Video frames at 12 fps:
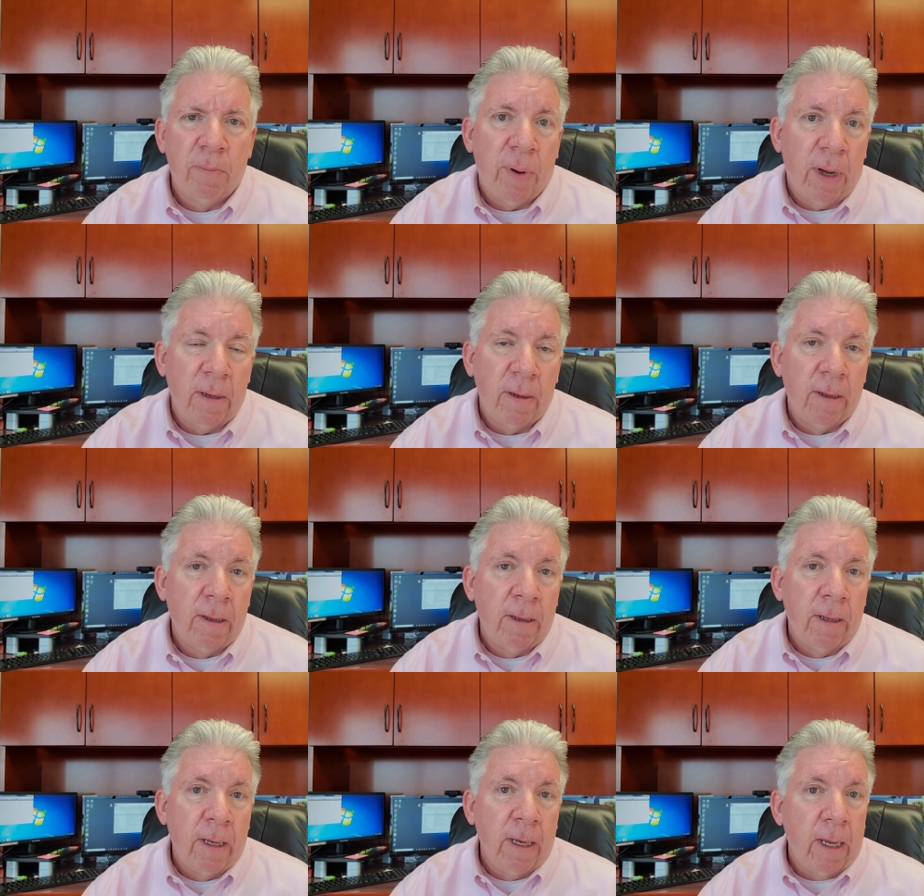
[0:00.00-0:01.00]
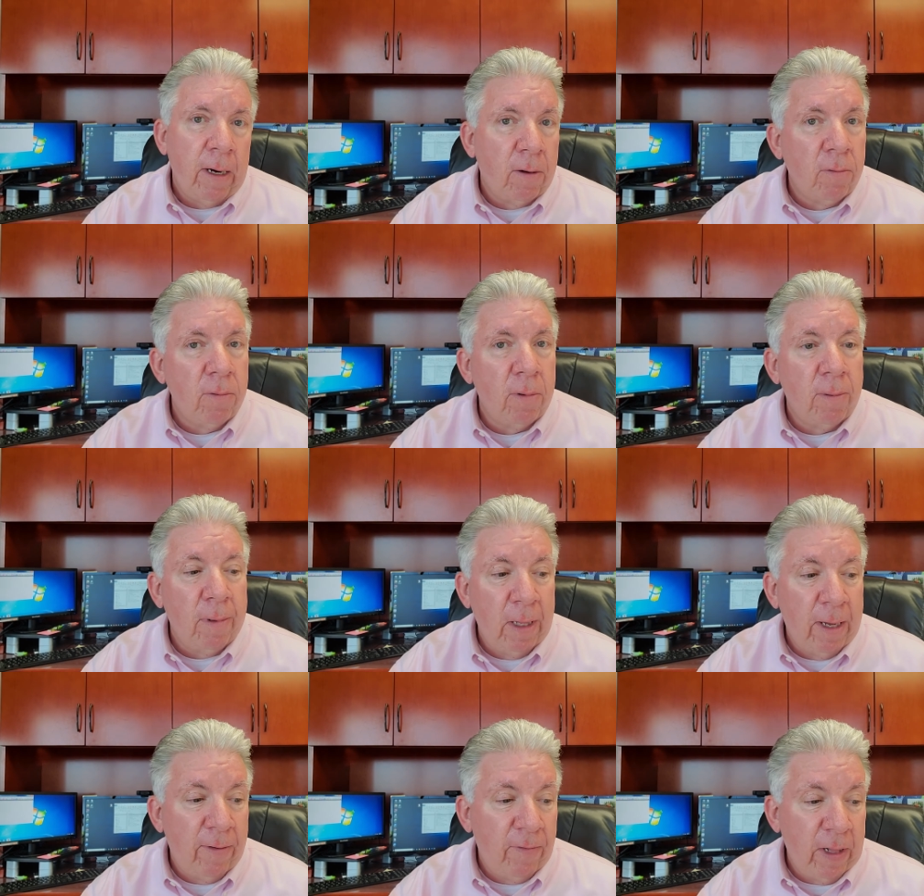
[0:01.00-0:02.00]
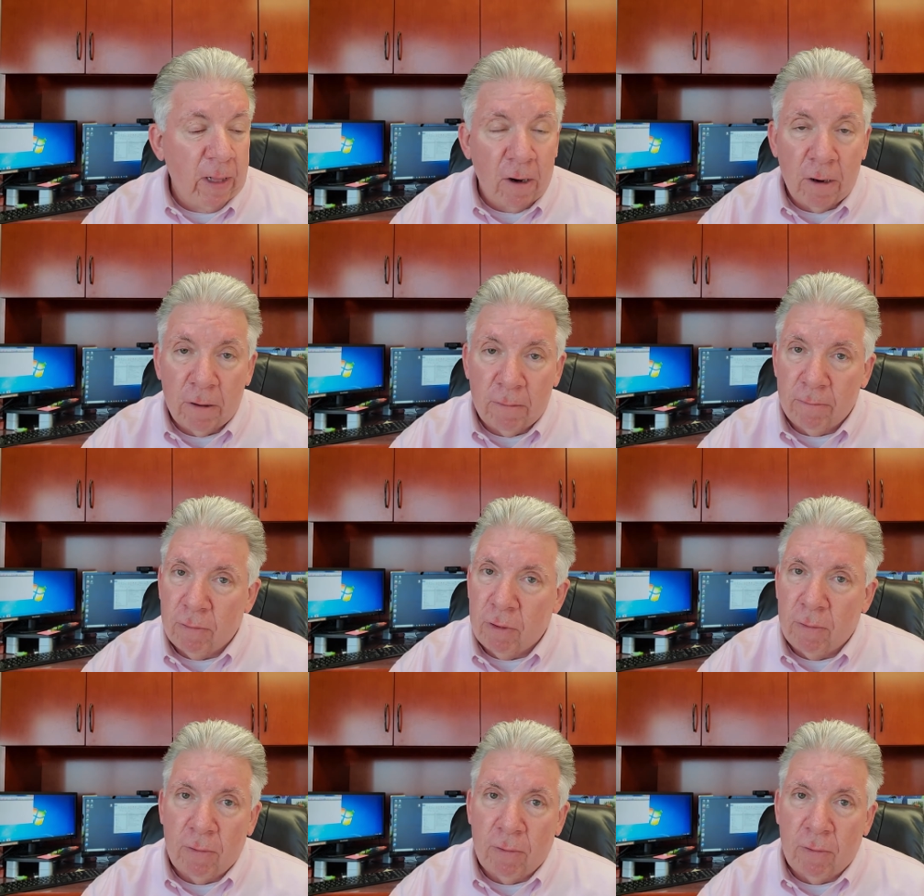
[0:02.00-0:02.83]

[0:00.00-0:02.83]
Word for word: But, you know, live and learn.